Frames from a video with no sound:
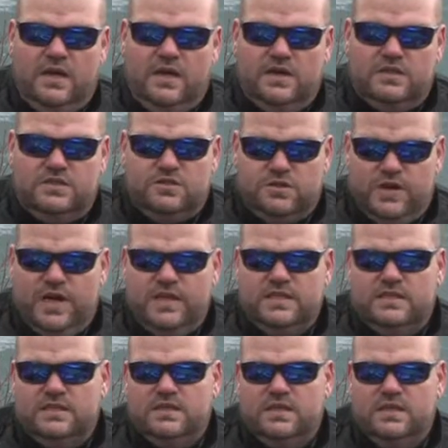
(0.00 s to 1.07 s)

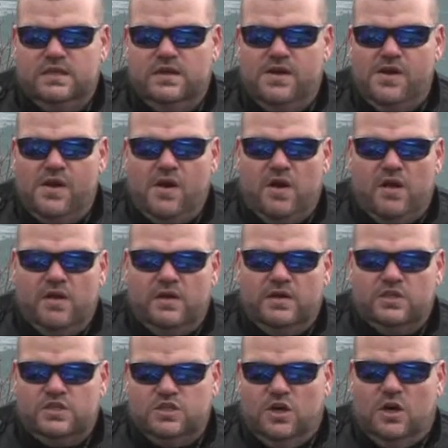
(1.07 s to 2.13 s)
stress,
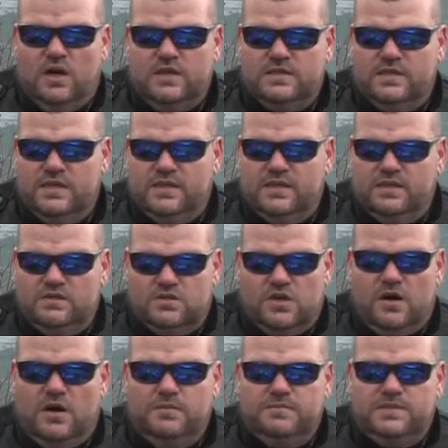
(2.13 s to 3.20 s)
shocks and
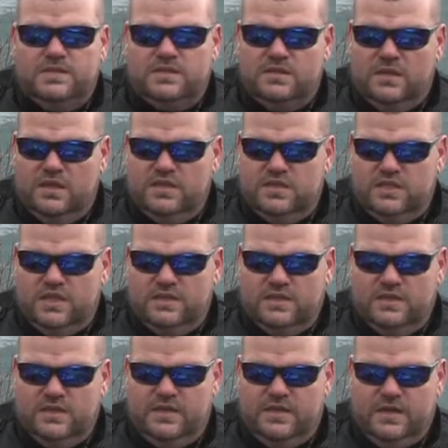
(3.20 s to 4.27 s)
drops, not
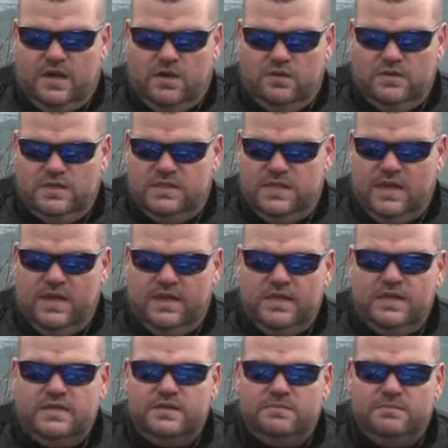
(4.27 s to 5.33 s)
just the outside
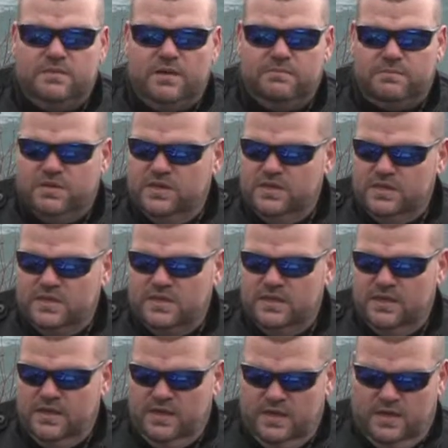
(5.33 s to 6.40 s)
bumpers.
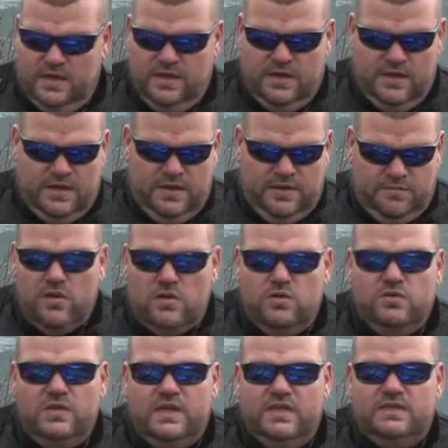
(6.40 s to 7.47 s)

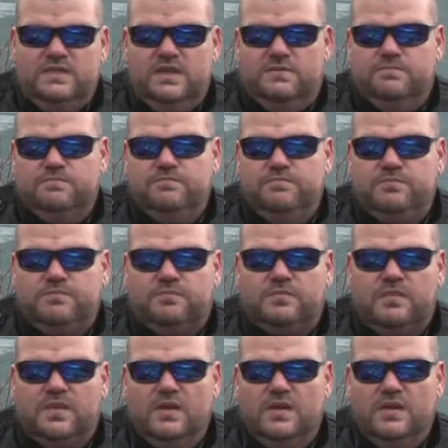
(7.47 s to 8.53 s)
Who needs them?
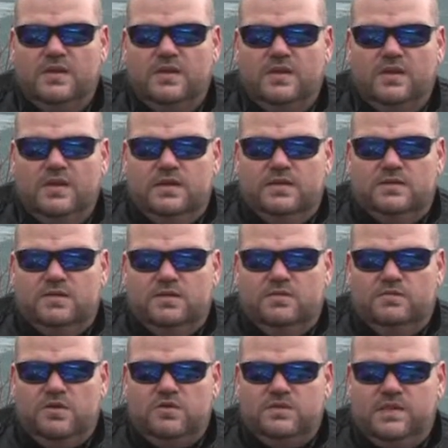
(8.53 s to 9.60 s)
So
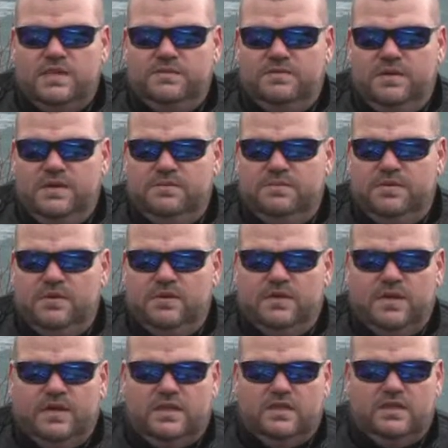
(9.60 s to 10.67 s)
mostly people
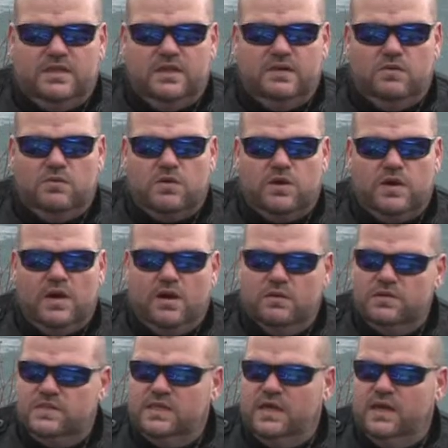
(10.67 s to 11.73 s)
that work
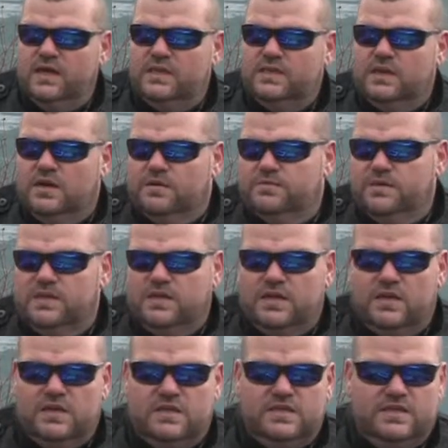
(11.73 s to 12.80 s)
outside,
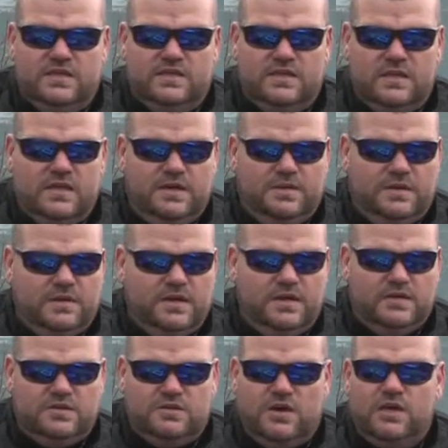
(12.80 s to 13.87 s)
carpenters,
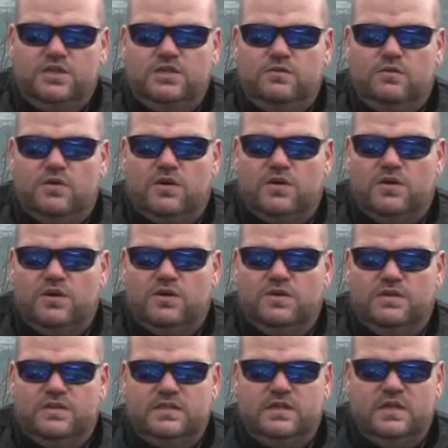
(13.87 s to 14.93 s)
construction
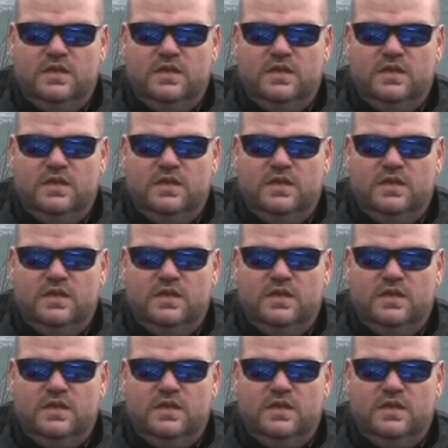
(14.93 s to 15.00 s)
workers,